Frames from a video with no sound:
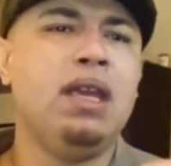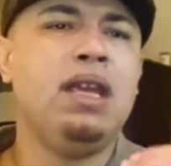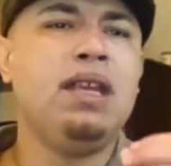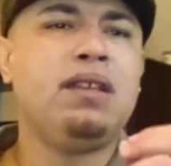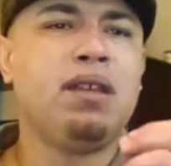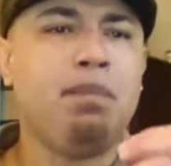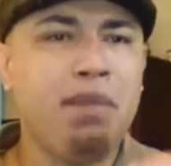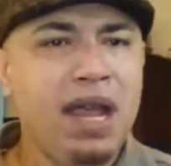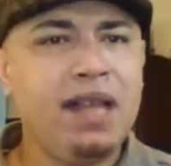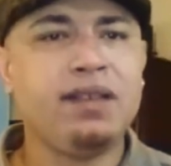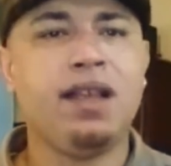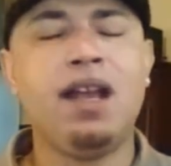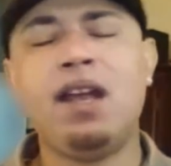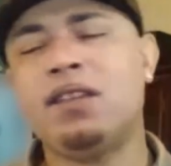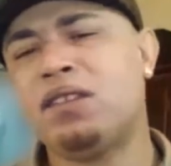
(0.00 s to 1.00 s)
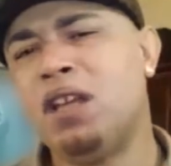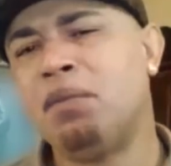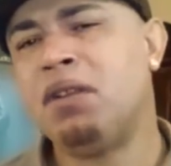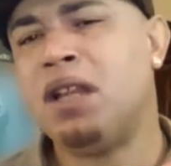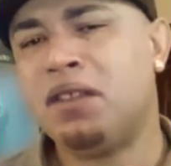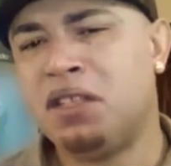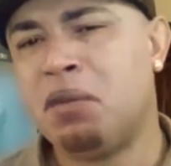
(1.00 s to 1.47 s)
It's amazing how
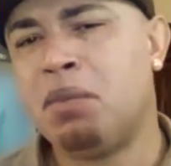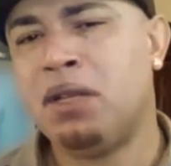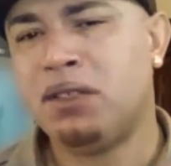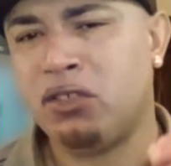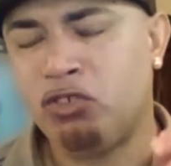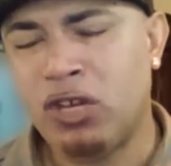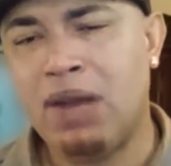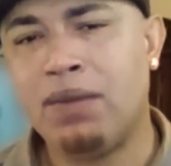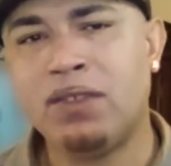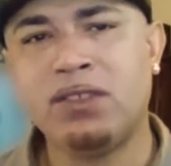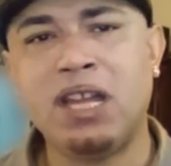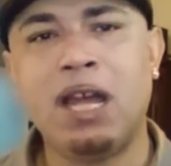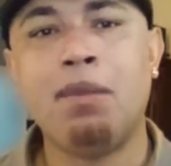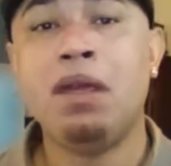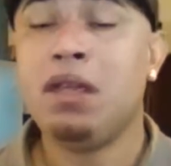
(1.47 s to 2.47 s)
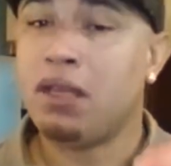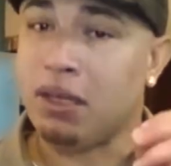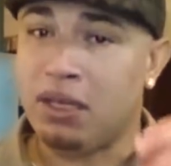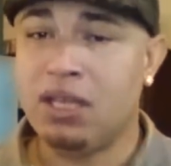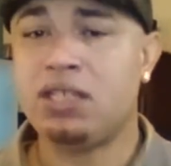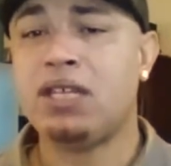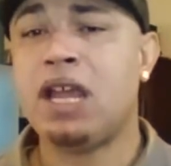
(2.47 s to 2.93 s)
something as simple as a traffic stop
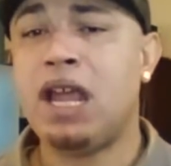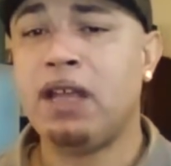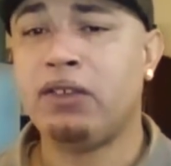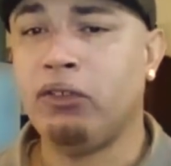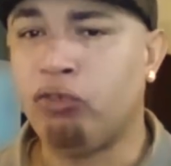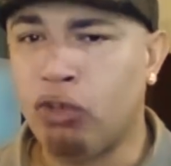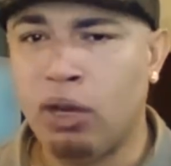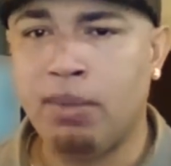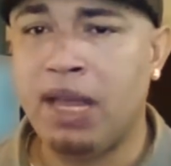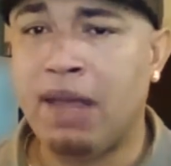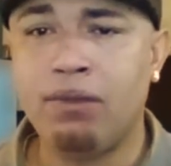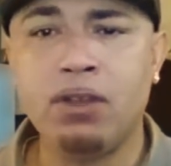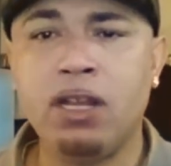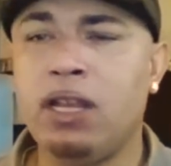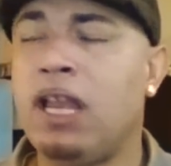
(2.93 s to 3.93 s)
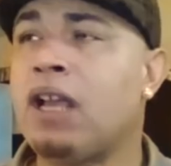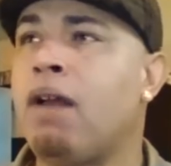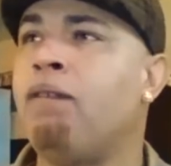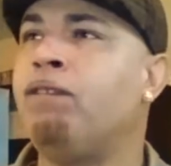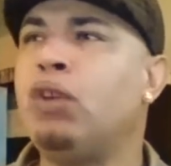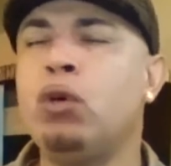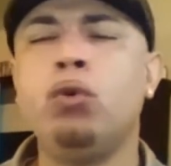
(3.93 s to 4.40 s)
could get your ass in trouble and have you look like
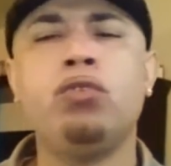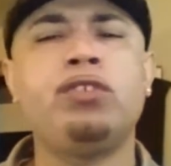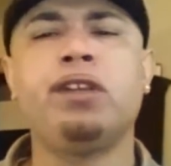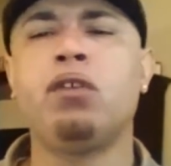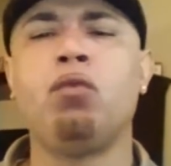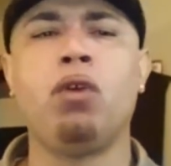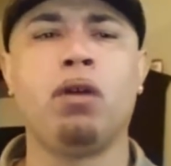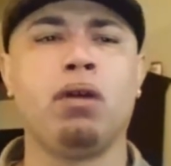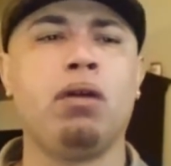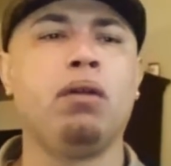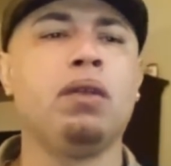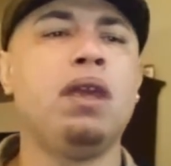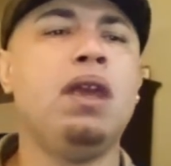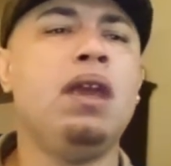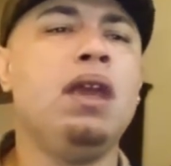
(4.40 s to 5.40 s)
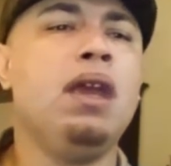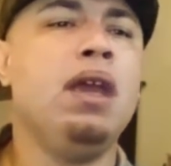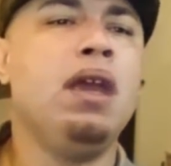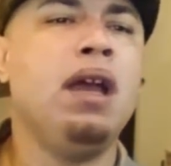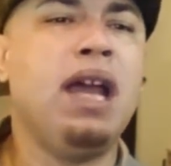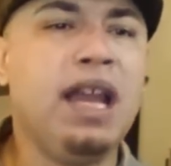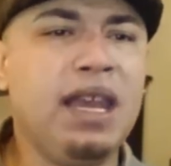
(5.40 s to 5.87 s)
a fool to the world
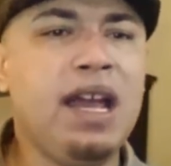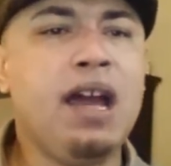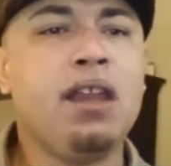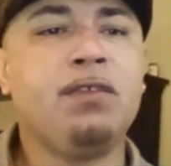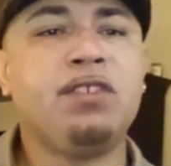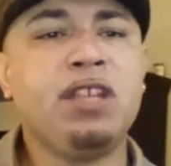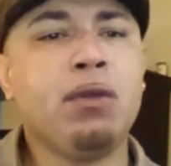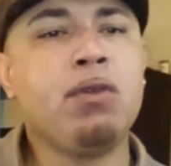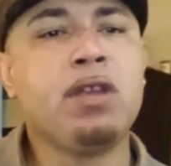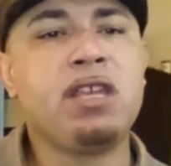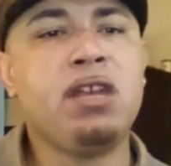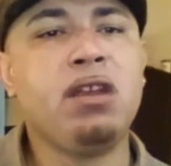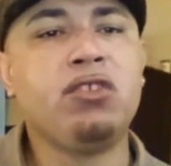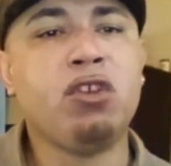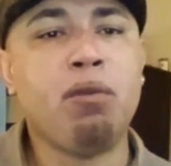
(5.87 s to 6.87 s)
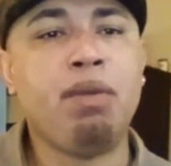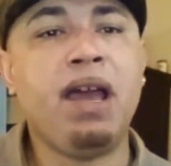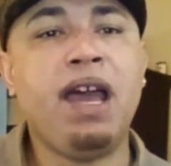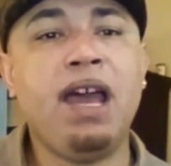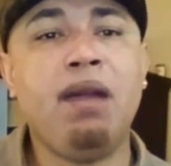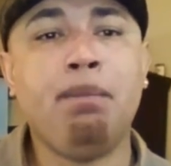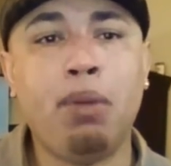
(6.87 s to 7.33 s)
a lot of serial killers are
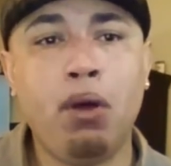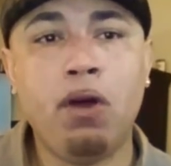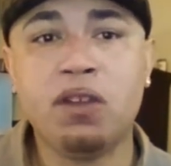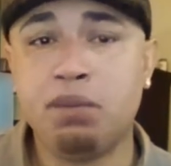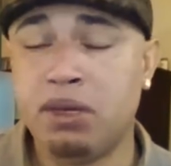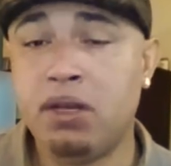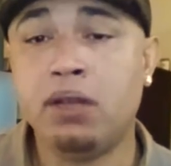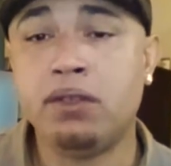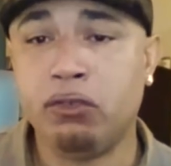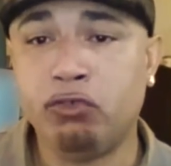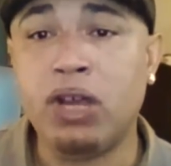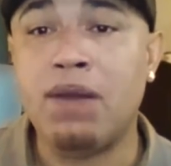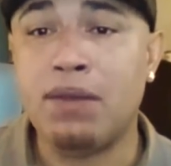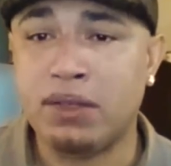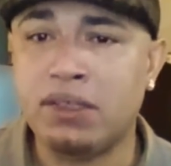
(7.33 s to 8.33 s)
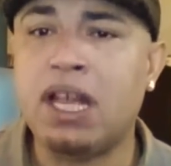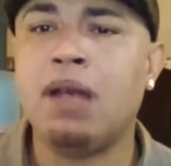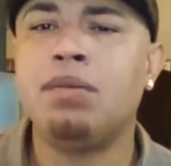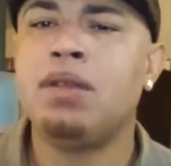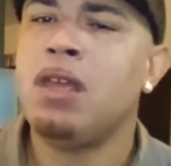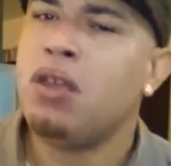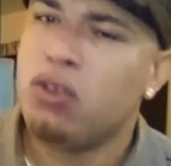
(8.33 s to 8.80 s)
behind bars because of traffic
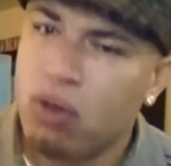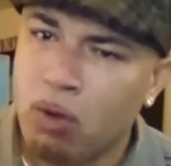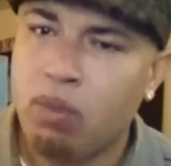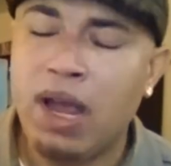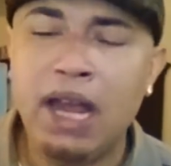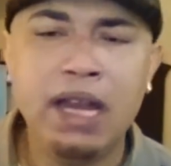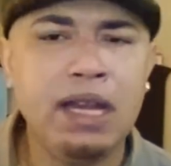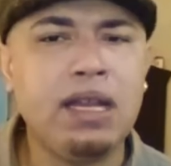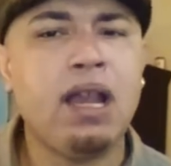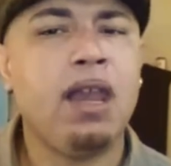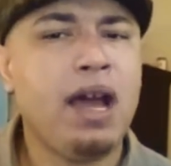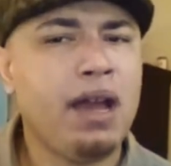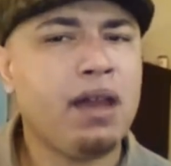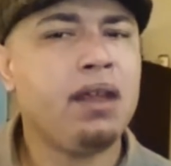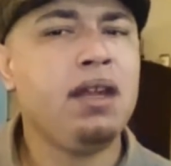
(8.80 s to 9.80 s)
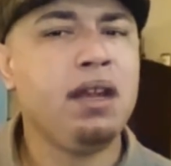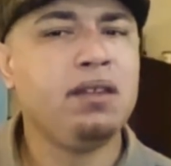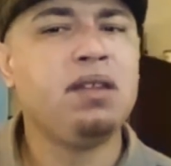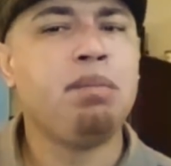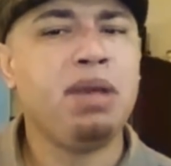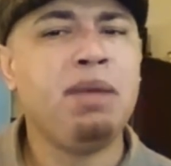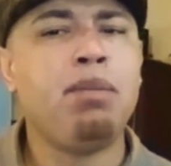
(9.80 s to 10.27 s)
stops. You're right, and a lot of
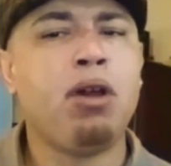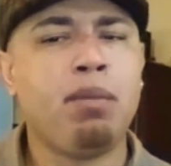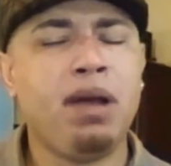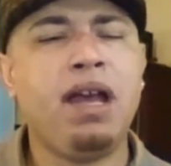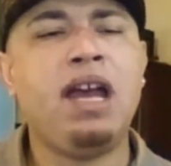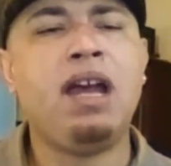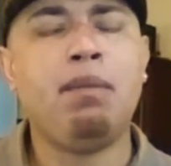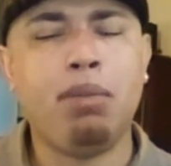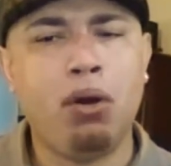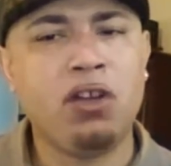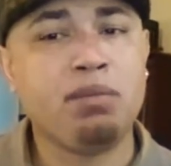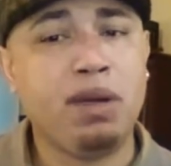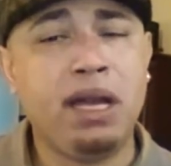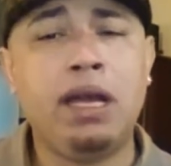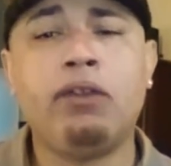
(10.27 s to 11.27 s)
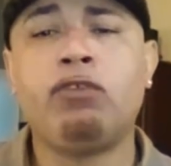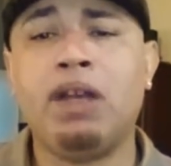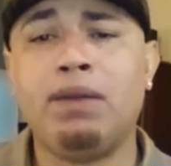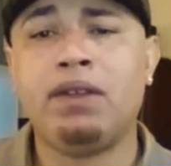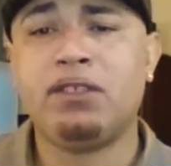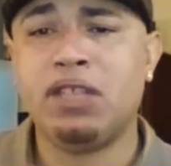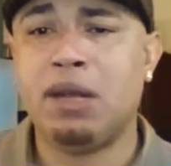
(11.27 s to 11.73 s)
innocent people are behind bars behind
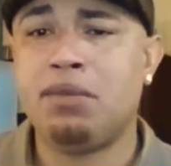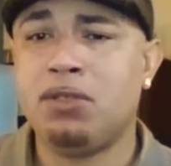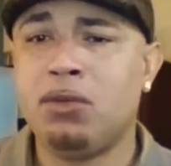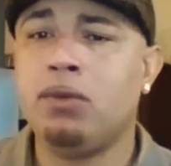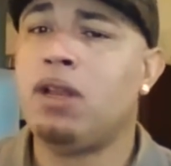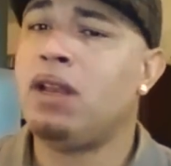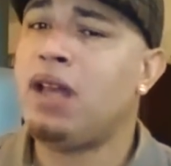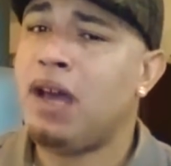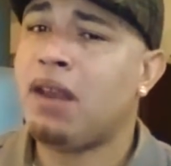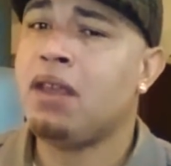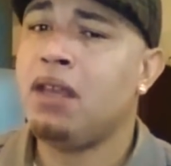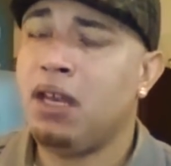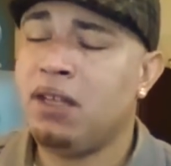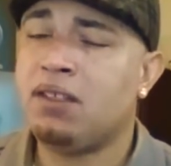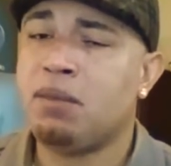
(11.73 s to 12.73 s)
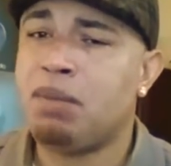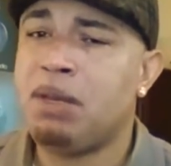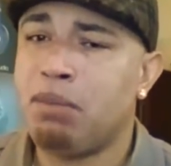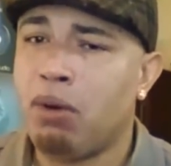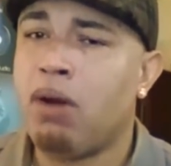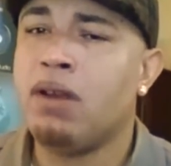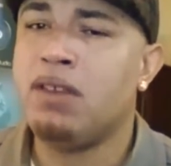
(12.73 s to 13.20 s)
traffic stops too, and a lot of innocent
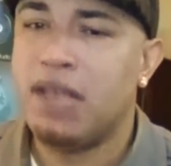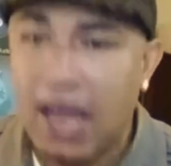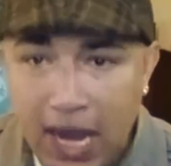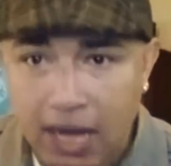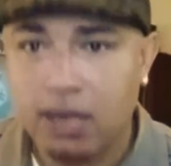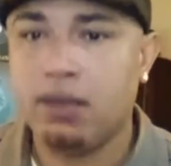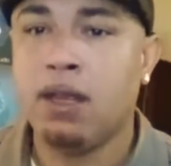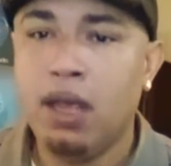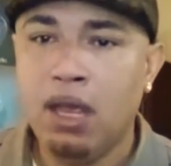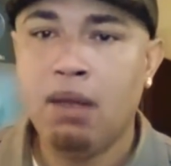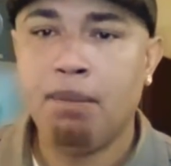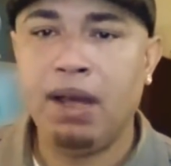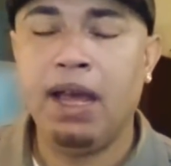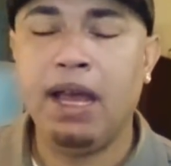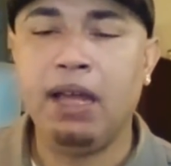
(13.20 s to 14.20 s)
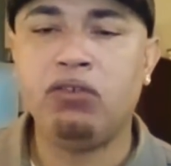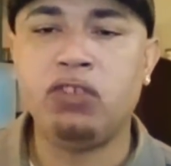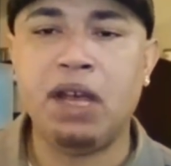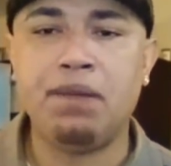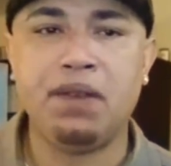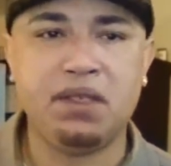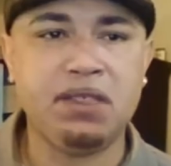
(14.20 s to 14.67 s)
people are dead behind
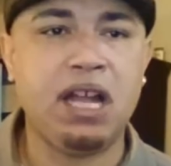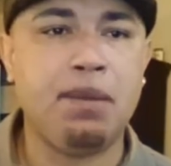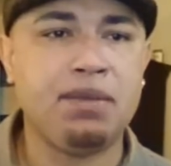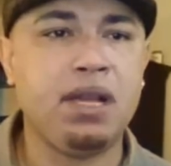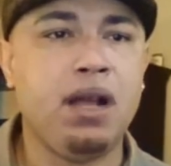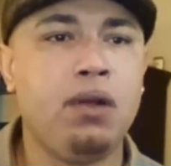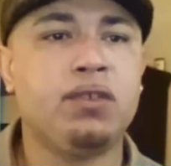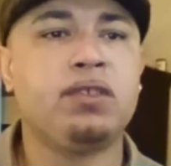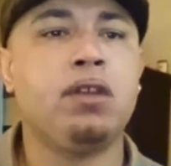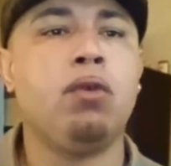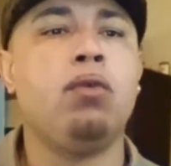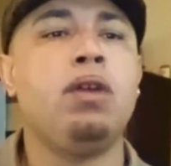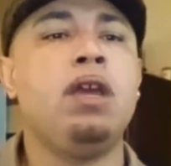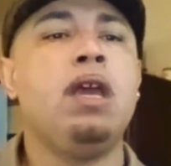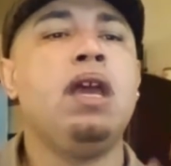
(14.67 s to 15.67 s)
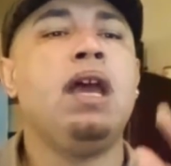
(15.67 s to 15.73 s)
traffic stops also.